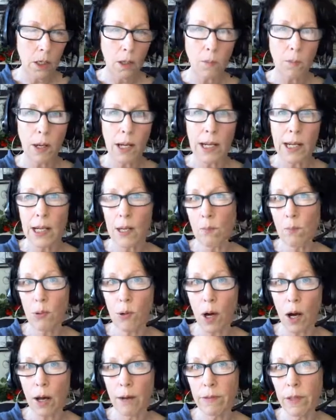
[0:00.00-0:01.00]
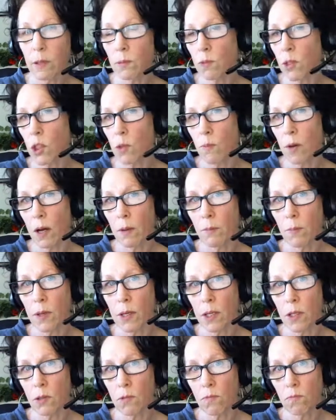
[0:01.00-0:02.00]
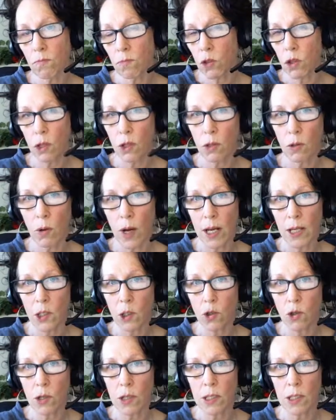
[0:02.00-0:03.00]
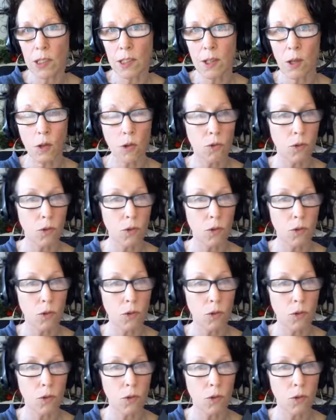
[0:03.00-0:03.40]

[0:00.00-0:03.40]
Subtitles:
completely private, which might be journal entries,